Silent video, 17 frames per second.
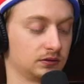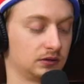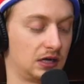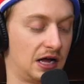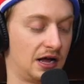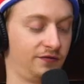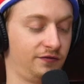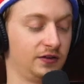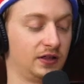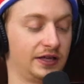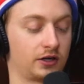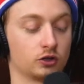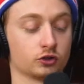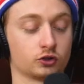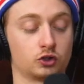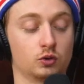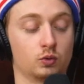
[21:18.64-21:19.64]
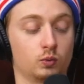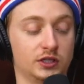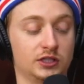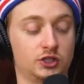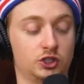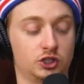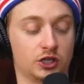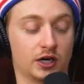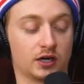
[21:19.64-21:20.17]
I feel like also we
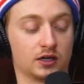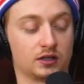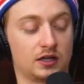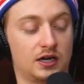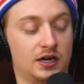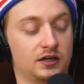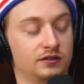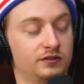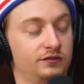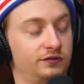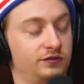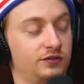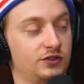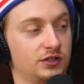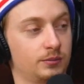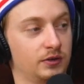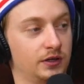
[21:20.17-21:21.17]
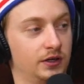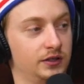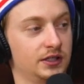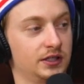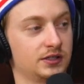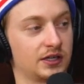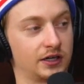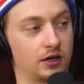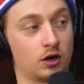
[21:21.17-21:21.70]
share a lot of similarities,
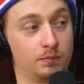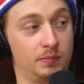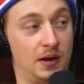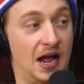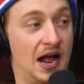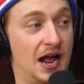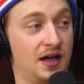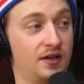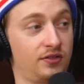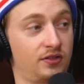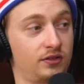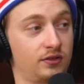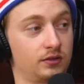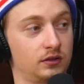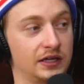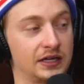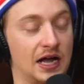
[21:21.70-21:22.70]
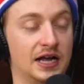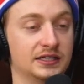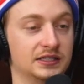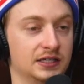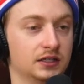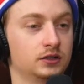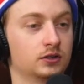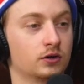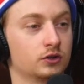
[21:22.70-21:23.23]
like our path. Like I
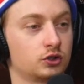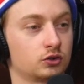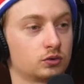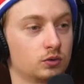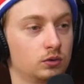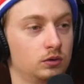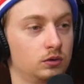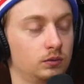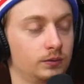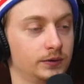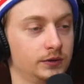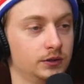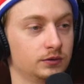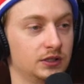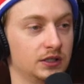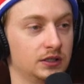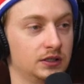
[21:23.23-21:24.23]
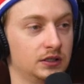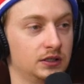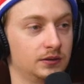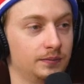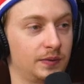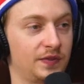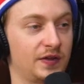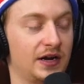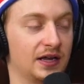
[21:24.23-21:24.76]
did go to school when you didn't,
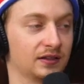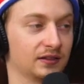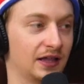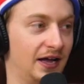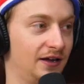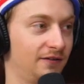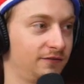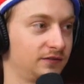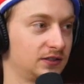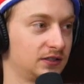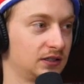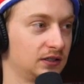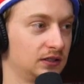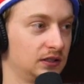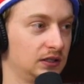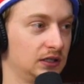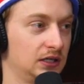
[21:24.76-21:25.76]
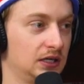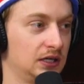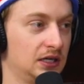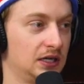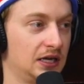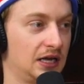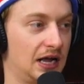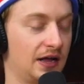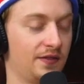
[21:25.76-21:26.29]
but then I left,
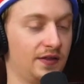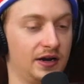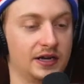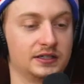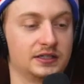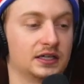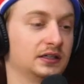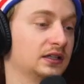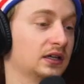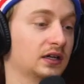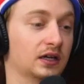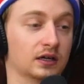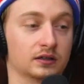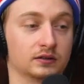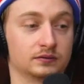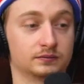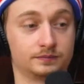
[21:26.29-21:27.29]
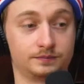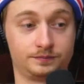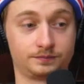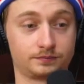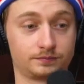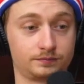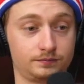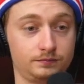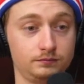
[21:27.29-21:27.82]
and then I did the
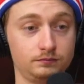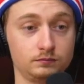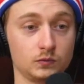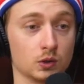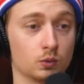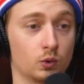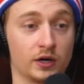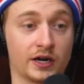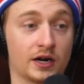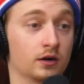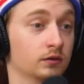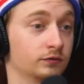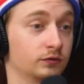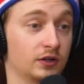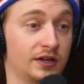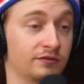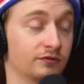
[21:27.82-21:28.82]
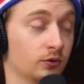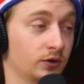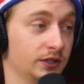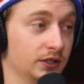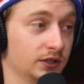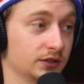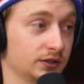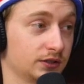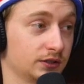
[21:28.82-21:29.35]
work at home for like 4
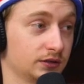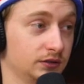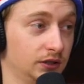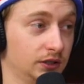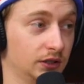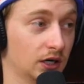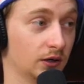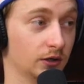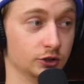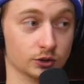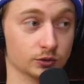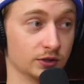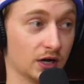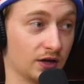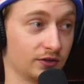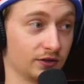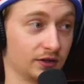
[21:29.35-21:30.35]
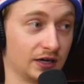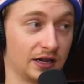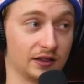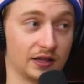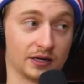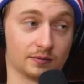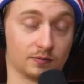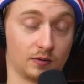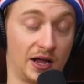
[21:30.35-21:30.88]
years, and do nothing and
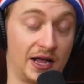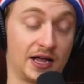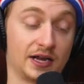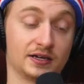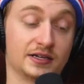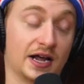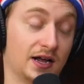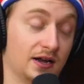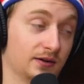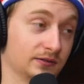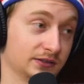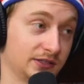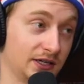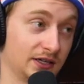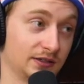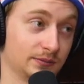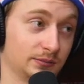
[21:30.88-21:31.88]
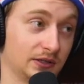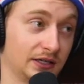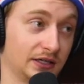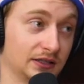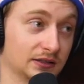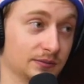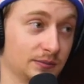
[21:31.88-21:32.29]
like head down type, like let